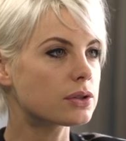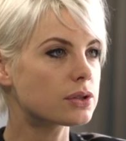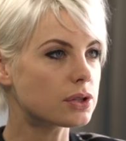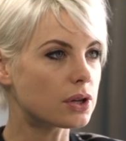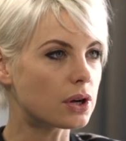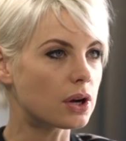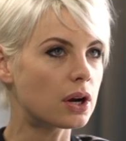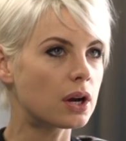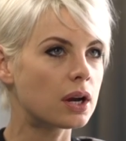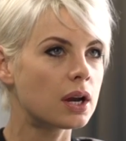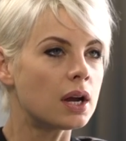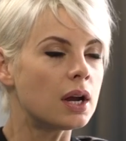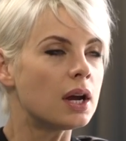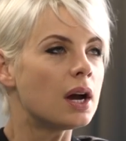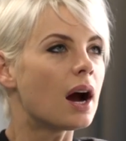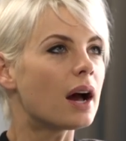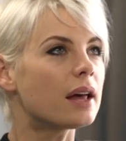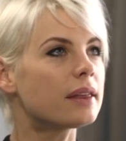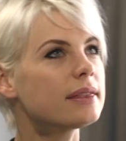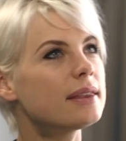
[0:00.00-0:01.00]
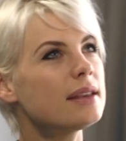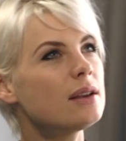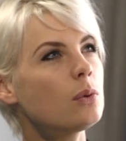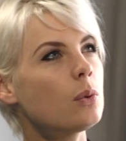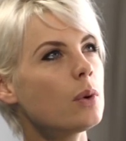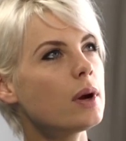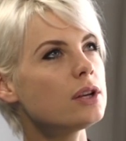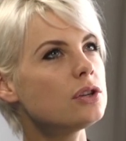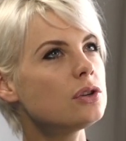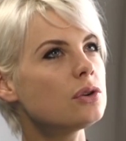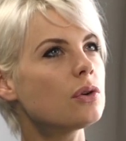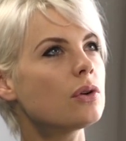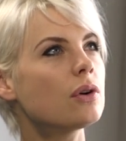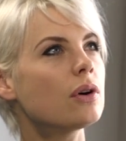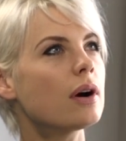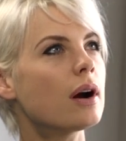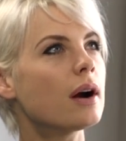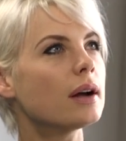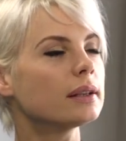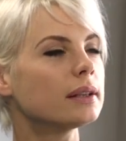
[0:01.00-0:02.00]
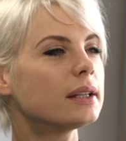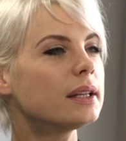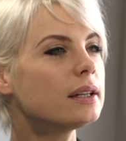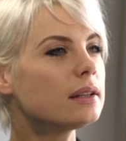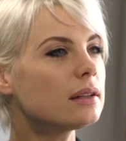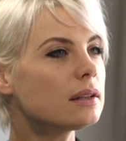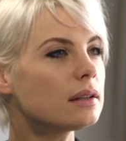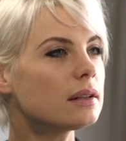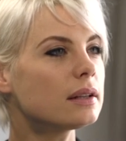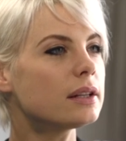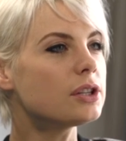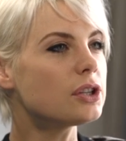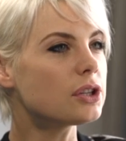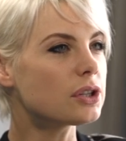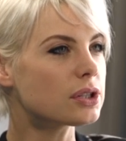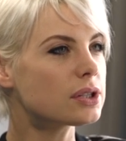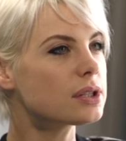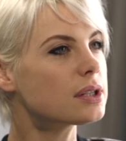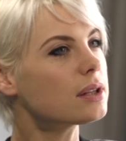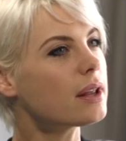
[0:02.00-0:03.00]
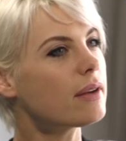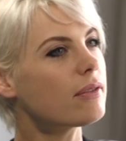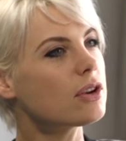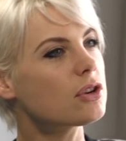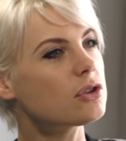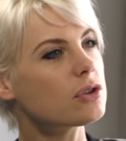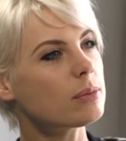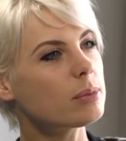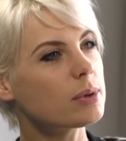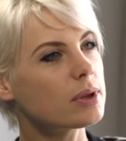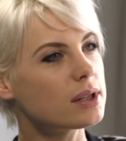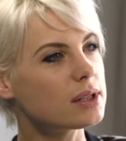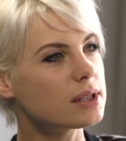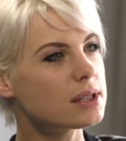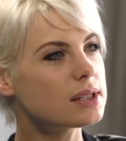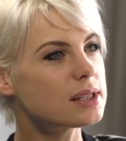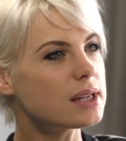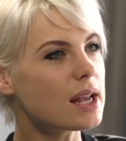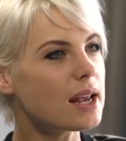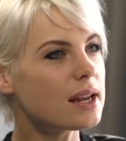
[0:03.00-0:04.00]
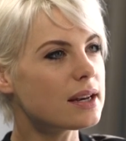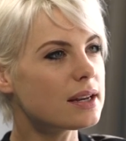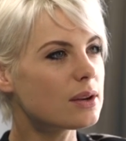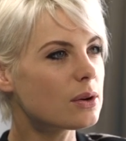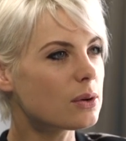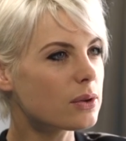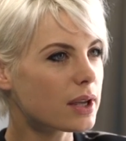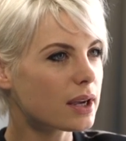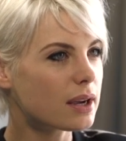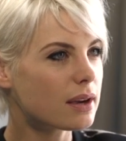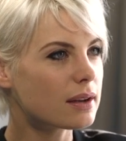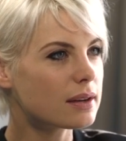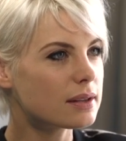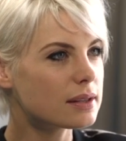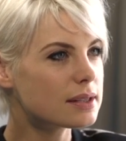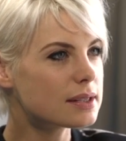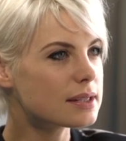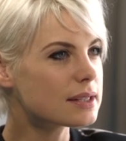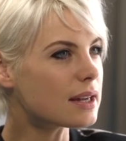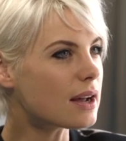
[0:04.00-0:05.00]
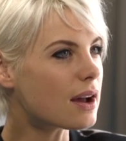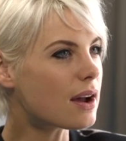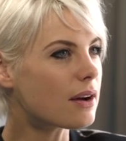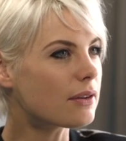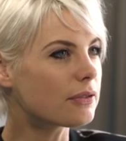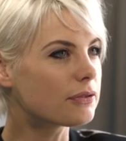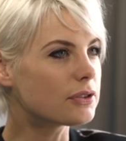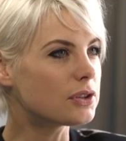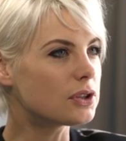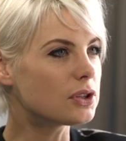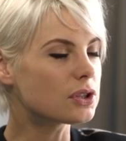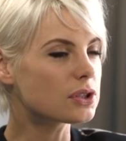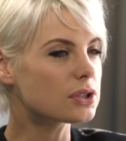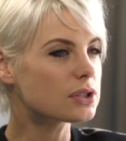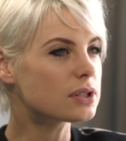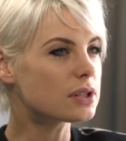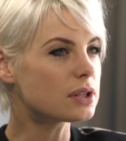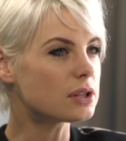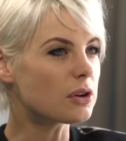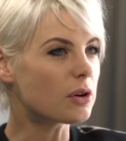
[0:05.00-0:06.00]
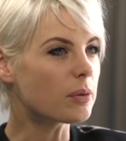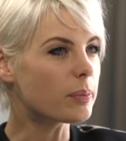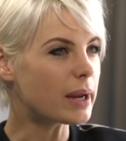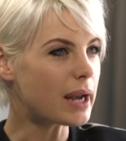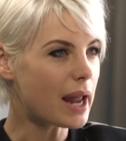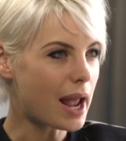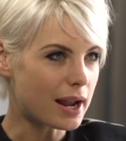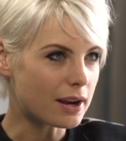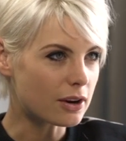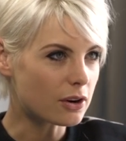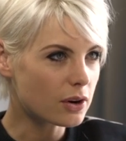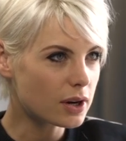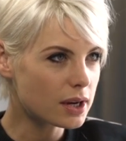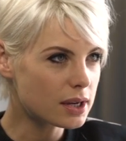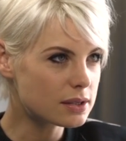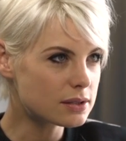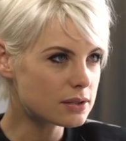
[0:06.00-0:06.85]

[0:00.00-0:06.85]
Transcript: So I think when you're little and you're still having trouble understanding all that kind of stuff, you're a bit angry.